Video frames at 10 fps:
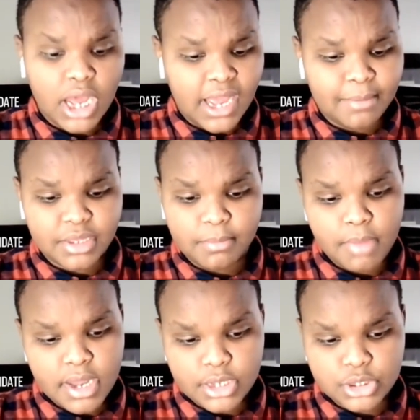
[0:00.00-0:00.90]
I'm
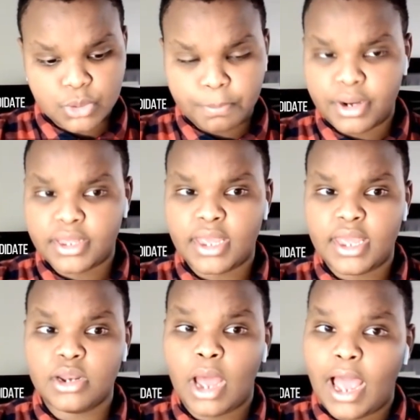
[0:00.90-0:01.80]
committed to
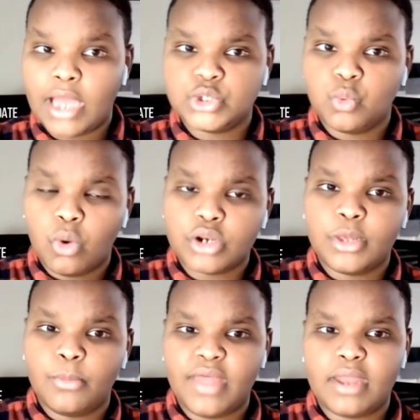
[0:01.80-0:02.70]
bringing in to
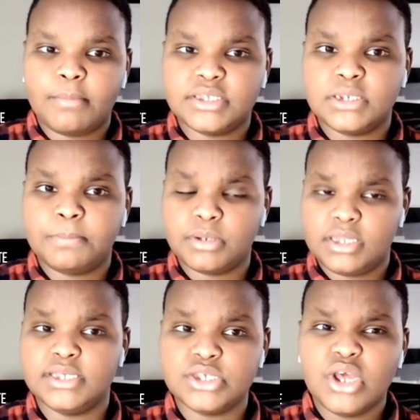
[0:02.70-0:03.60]
working with Edmonton
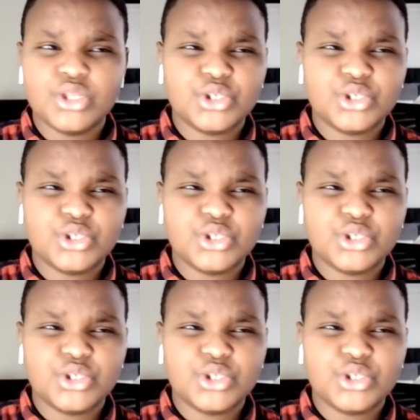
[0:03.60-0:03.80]
police